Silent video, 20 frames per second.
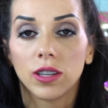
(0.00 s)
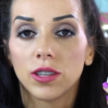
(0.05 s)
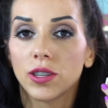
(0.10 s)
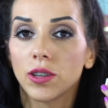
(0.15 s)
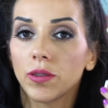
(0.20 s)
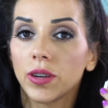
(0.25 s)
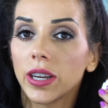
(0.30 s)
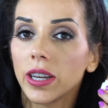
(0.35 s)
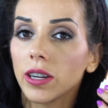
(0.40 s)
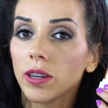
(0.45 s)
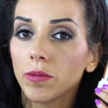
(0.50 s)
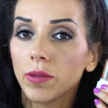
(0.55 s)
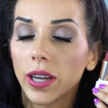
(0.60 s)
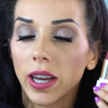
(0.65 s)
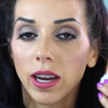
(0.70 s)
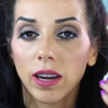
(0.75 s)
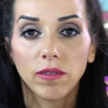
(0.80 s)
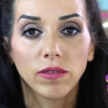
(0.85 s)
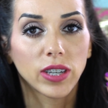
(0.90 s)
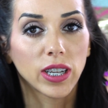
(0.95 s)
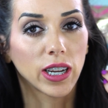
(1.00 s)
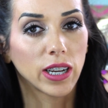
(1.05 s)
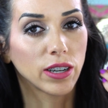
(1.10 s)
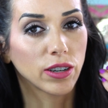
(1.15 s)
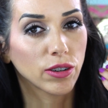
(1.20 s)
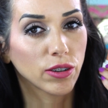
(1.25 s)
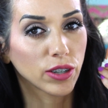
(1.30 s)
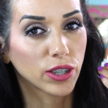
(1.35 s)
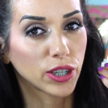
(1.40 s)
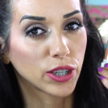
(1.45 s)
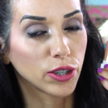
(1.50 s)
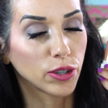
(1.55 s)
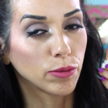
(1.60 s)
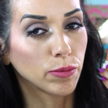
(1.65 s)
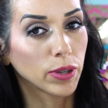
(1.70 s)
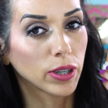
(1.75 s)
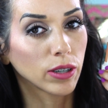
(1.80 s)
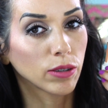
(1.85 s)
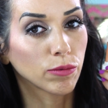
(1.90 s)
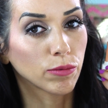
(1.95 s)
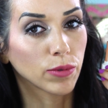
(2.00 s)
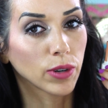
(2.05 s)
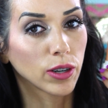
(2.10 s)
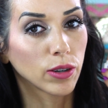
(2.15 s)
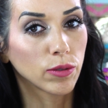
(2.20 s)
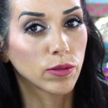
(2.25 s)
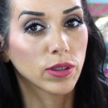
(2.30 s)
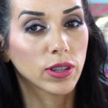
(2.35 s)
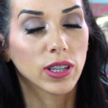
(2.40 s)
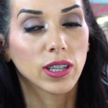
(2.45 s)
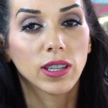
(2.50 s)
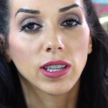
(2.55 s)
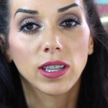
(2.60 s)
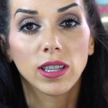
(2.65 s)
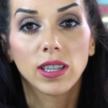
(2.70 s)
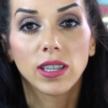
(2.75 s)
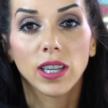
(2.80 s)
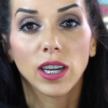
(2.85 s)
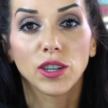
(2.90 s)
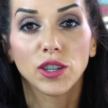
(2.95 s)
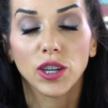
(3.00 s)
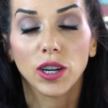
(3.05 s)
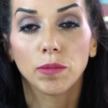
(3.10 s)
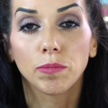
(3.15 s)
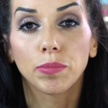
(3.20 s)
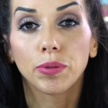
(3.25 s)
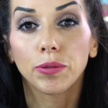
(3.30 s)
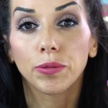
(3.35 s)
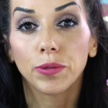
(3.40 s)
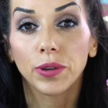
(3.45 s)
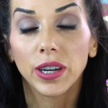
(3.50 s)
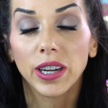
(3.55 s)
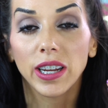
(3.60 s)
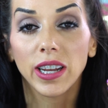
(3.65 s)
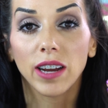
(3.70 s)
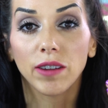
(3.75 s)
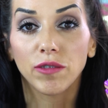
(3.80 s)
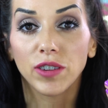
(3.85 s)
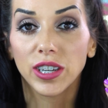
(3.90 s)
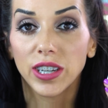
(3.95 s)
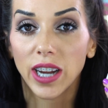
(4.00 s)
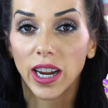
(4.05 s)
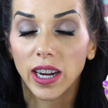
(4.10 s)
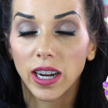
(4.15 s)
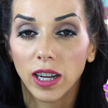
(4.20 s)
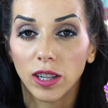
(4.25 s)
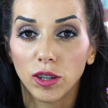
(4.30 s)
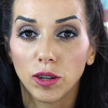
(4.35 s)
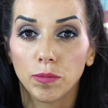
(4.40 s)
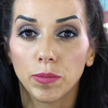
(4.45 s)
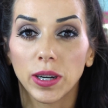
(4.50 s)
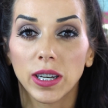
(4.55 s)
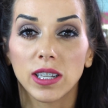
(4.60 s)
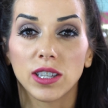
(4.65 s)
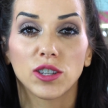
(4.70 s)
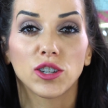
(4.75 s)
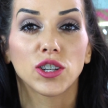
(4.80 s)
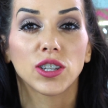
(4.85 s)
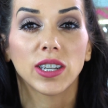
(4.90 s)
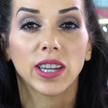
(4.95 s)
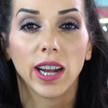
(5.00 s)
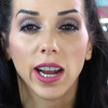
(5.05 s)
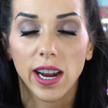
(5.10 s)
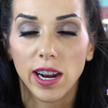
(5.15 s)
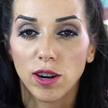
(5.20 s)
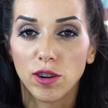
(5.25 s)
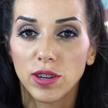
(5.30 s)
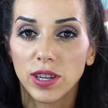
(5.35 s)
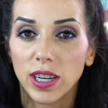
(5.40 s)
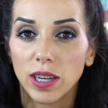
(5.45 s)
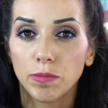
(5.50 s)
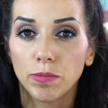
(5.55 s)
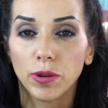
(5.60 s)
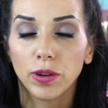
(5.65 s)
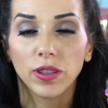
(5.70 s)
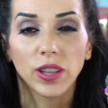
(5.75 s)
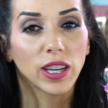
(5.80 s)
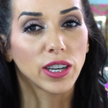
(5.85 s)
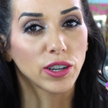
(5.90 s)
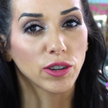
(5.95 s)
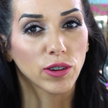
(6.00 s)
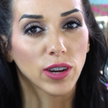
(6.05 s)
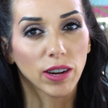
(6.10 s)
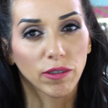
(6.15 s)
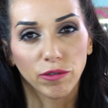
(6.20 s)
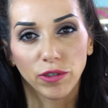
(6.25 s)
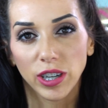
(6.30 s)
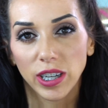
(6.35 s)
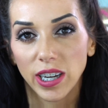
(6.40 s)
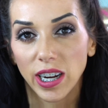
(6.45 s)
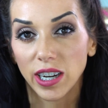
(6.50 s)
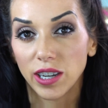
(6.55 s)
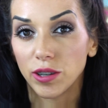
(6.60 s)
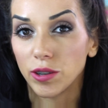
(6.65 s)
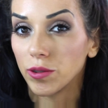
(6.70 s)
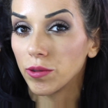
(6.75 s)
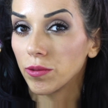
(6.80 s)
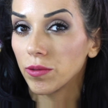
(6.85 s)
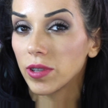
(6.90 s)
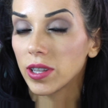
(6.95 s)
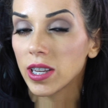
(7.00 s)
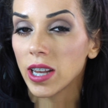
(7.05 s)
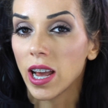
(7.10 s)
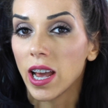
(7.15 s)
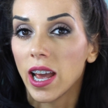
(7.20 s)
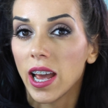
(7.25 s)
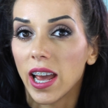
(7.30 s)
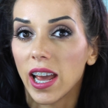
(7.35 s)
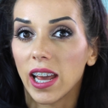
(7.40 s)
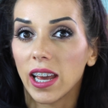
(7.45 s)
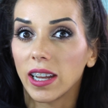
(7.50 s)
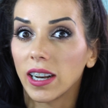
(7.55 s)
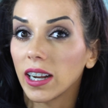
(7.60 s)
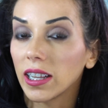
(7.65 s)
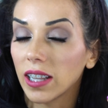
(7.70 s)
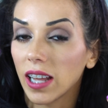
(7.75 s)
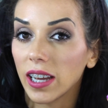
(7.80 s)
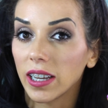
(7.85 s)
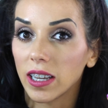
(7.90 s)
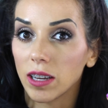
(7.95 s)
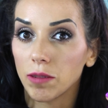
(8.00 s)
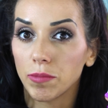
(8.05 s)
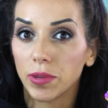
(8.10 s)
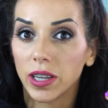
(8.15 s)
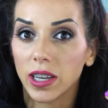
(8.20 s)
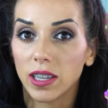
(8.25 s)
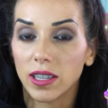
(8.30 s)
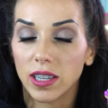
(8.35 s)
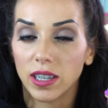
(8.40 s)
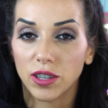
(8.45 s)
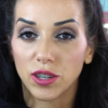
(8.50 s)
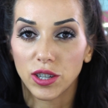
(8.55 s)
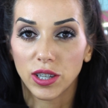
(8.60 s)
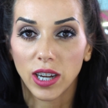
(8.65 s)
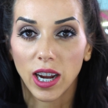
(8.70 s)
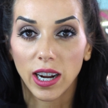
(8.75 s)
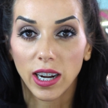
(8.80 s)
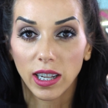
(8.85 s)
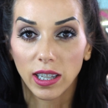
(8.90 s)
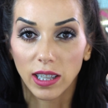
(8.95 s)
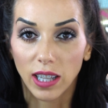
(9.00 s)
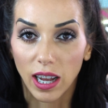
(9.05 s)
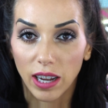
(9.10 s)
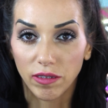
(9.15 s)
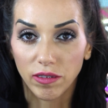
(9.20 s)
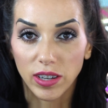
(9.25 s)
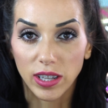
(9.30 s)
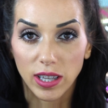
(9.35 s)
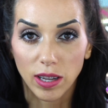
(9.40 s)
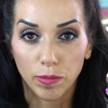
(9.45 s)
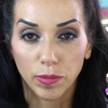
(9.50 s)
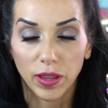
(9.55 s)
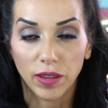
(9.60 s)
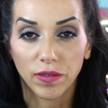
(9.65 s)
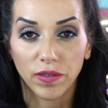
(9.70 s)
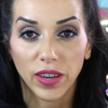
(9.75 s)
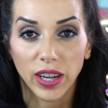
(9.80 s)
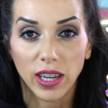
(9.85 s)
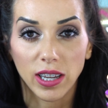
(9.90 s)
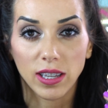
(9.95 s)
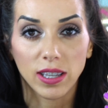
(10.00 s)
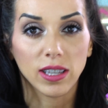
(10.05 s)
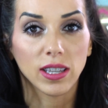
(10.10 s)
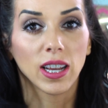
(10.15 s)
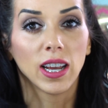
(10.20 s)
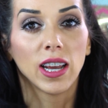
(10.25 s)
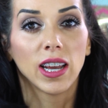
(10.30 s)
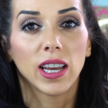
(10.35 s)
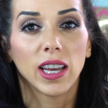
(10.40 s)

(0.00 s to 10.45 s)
So here we have Tender Tuberose. This is such a pretty everyday color, but it's just a hair deeper than your everyday nudes. And I like it because it just kind of livens up the face.